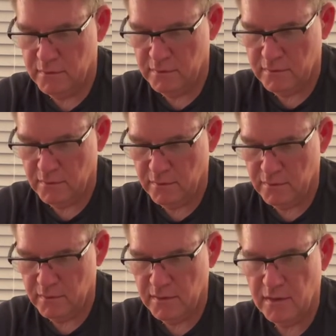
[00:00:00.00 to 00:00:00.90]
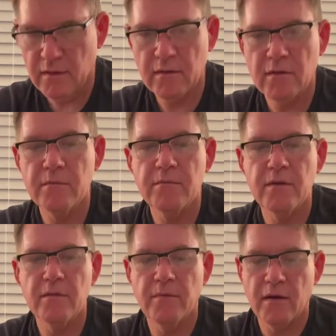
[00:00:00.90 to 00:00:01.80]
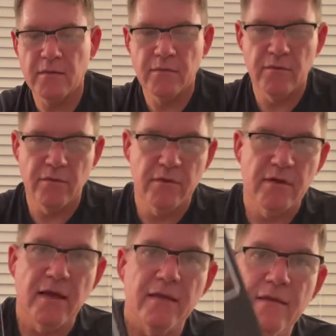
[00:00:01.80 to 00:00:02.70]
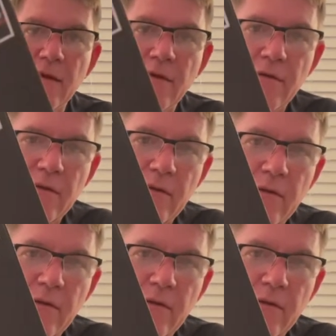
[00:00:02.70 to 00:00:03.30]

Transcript: It's hard to tell. It could be the bottom corner down there.